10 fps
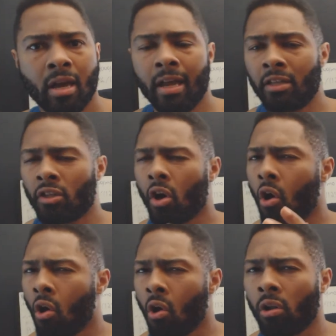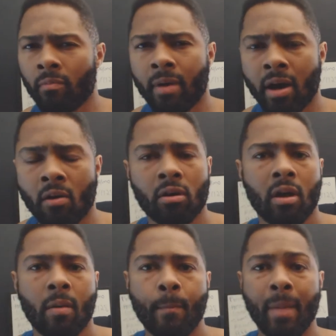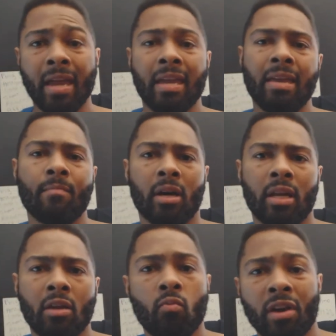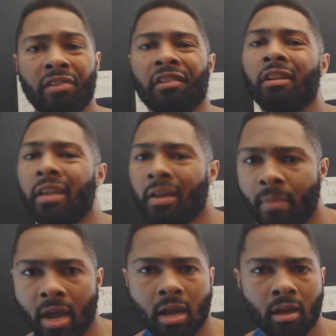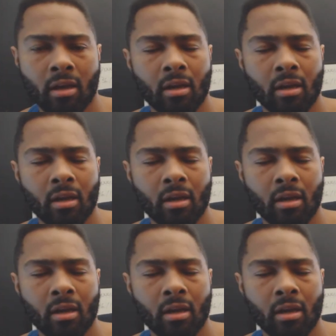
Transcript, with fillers: It's all about making money with ClickBank.